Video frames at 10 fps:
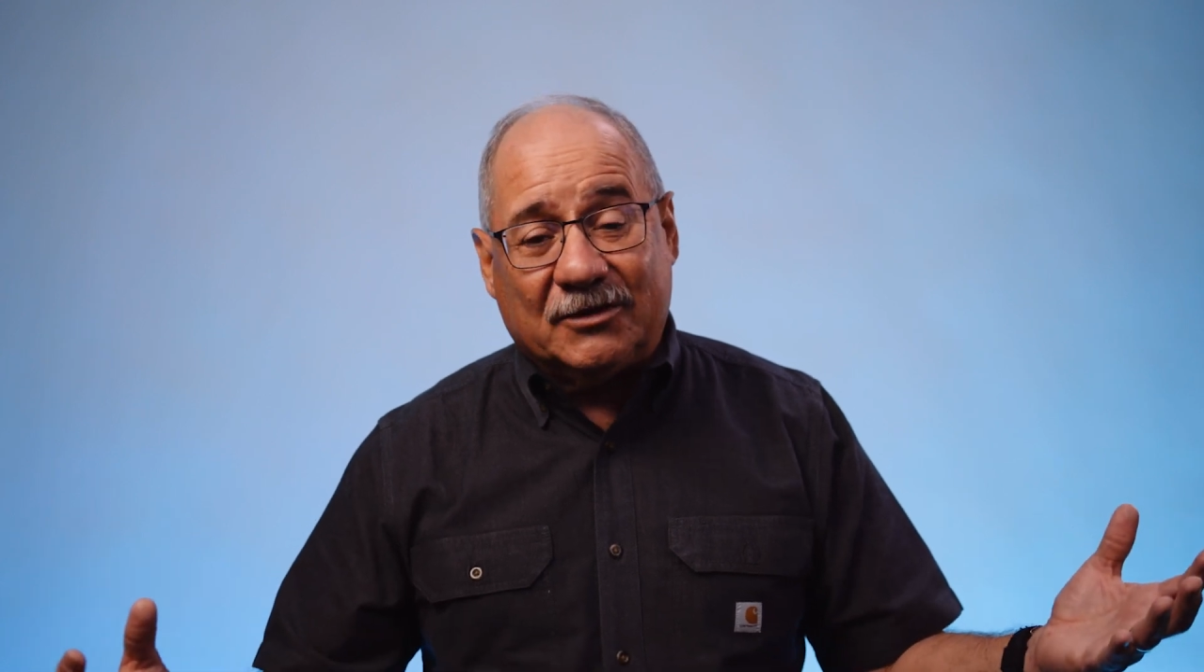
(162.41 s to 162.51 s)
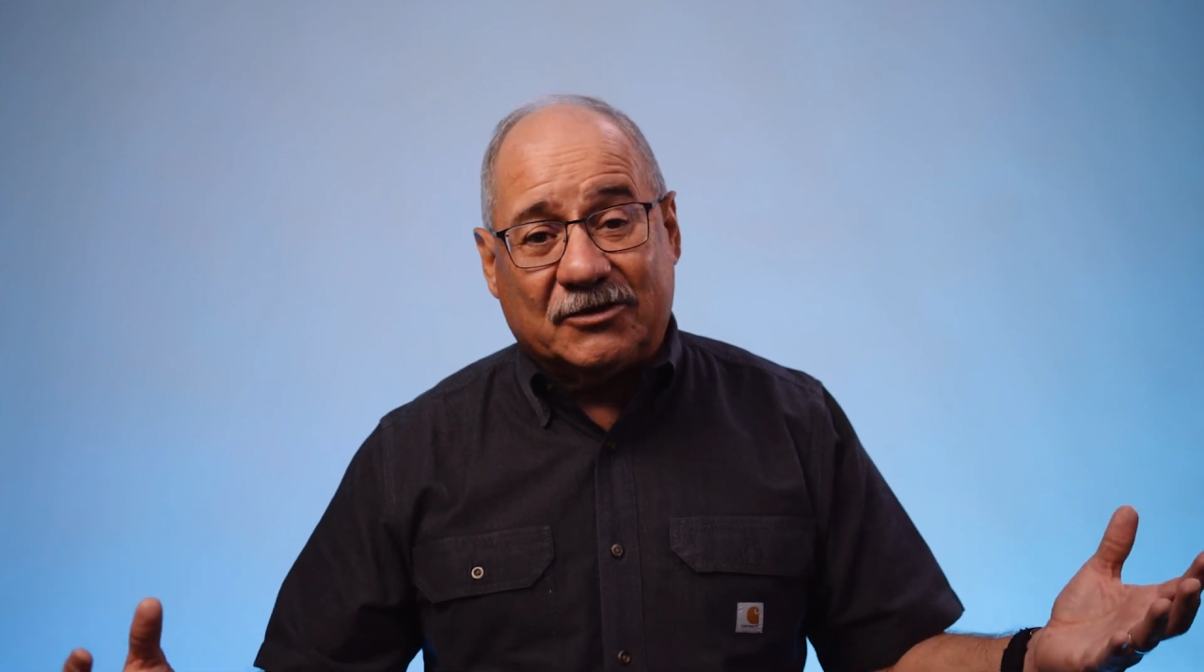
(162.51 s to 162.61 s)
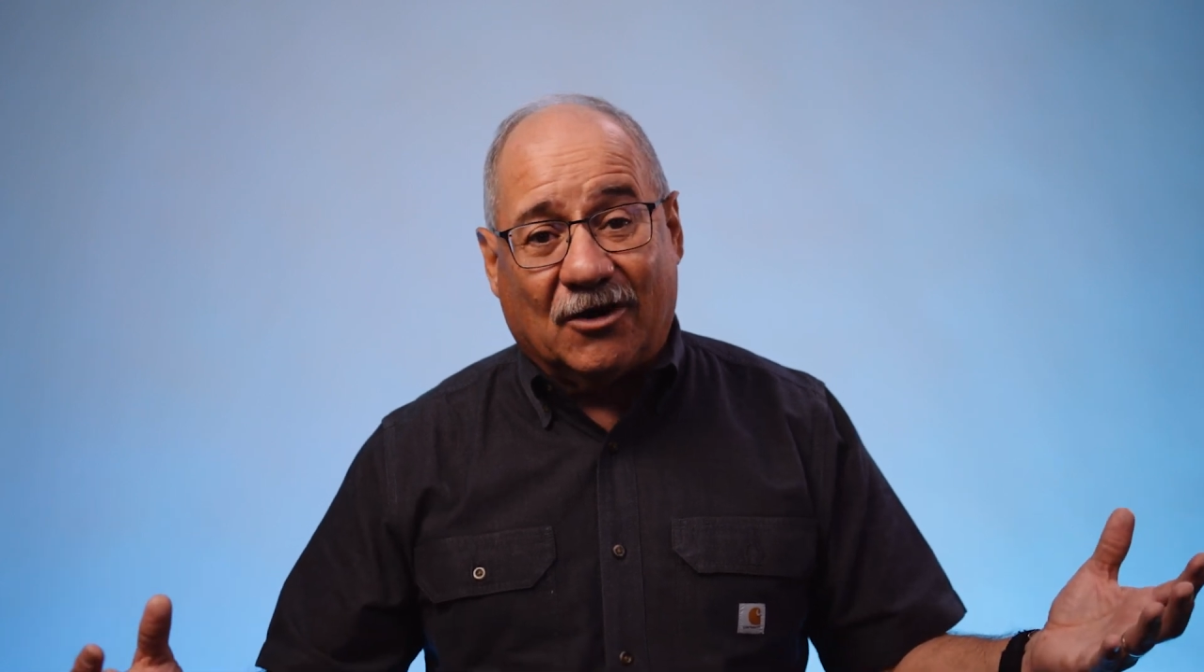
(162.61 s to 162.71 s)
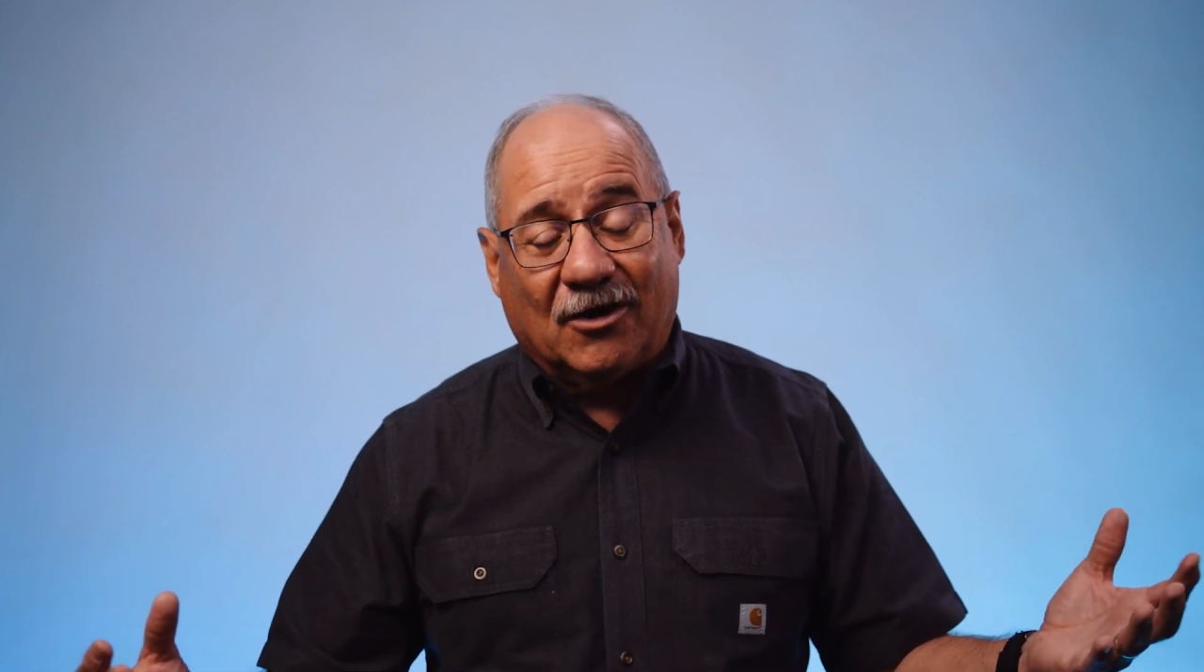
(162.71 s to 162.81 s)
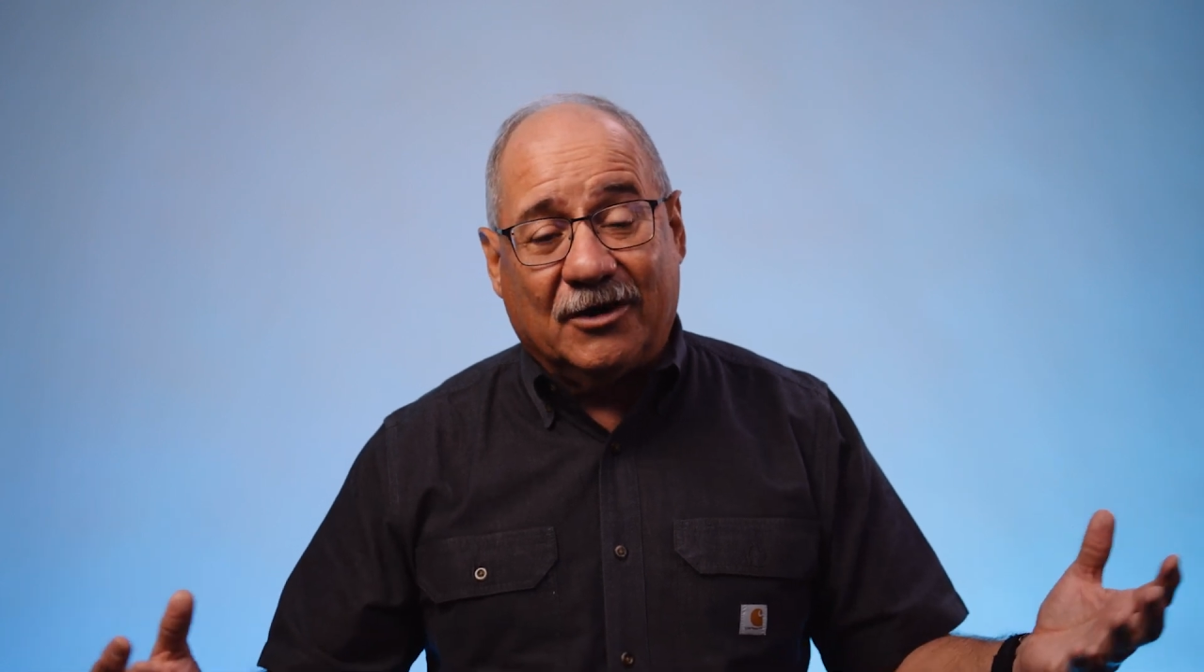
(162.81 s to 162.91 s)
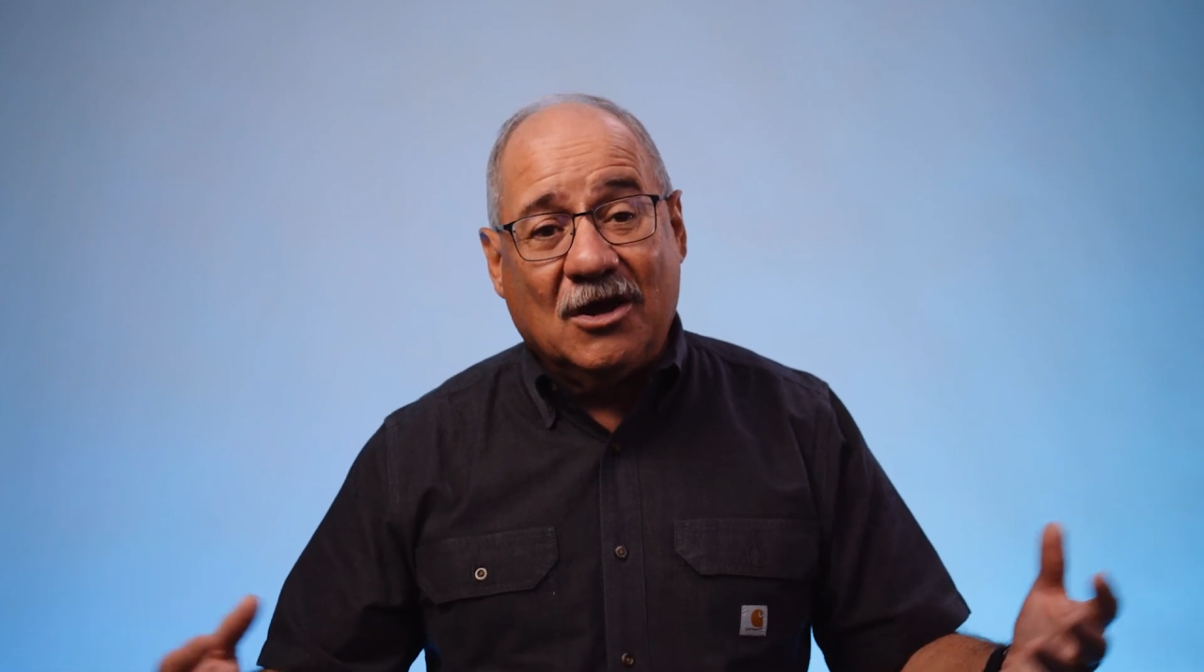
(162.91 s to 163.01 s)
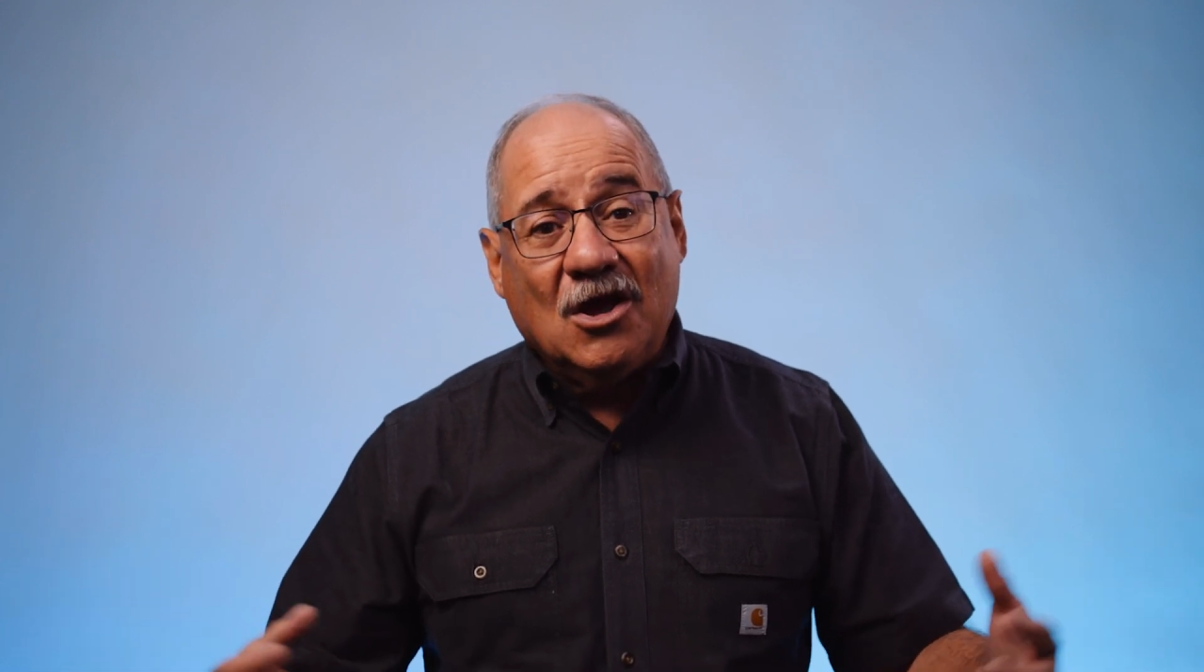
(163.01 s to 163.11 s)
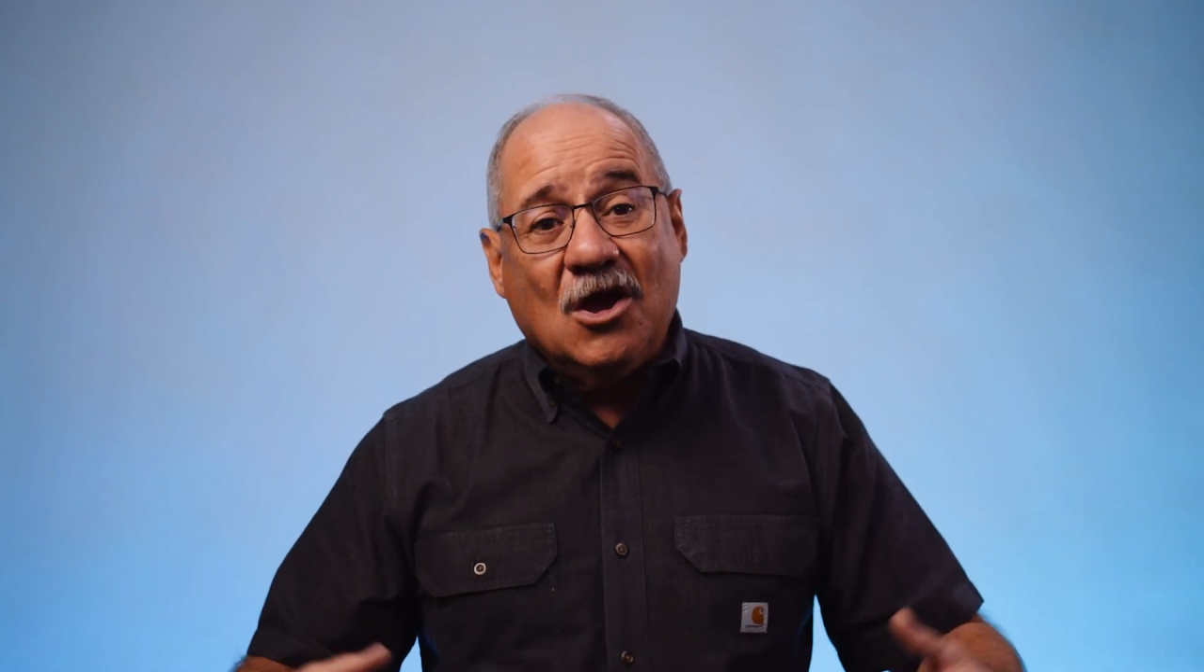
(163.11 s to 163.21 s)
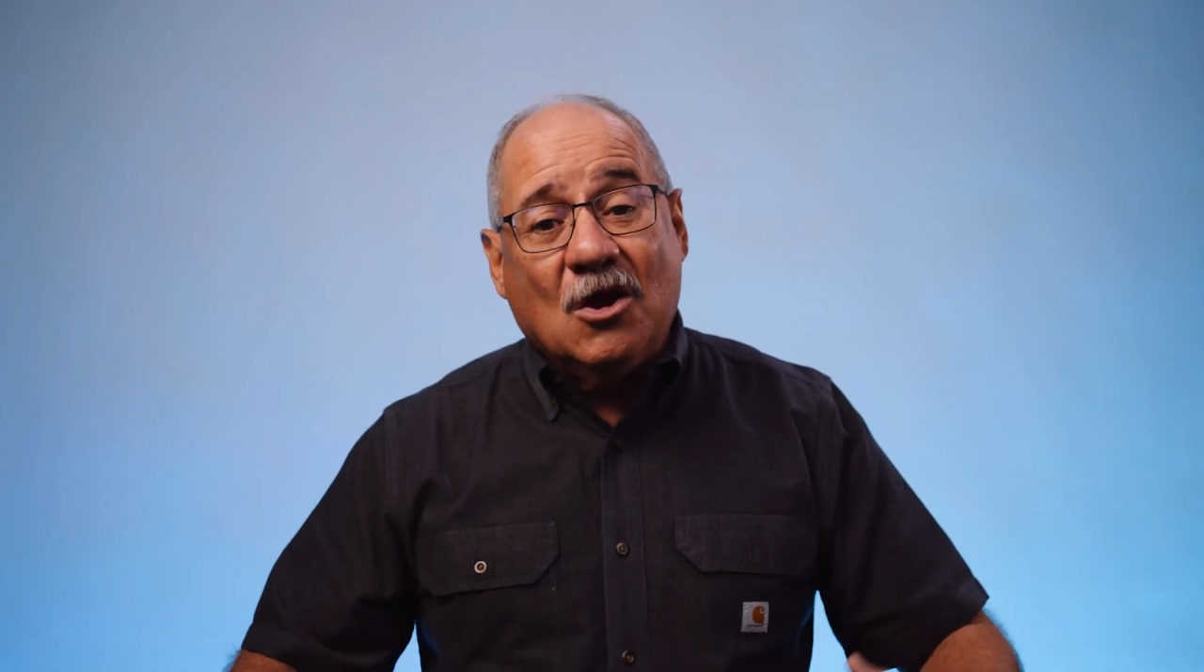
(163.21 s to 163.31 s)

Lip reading: return.